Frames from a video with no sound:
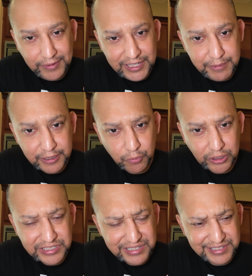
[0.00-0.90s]

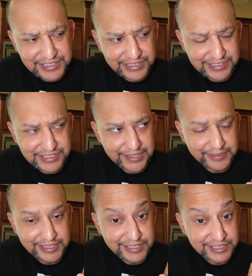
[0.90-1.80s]
moist, I think it's like
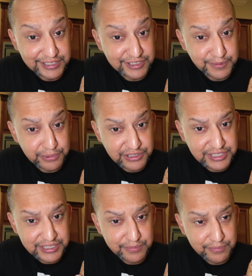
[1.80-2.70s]

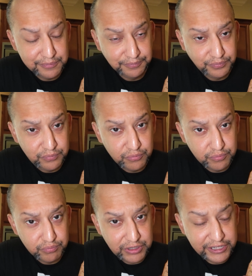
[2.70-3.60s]
76%
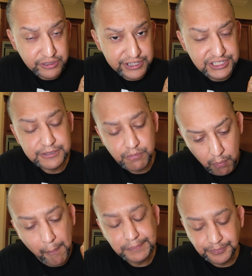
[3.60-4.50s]
hydration.
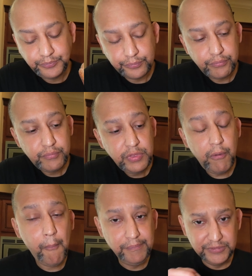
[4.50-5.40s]

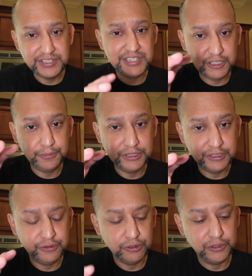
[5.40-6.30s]
Does help with
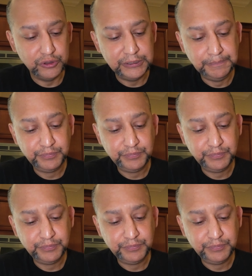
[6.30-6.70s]
its growth.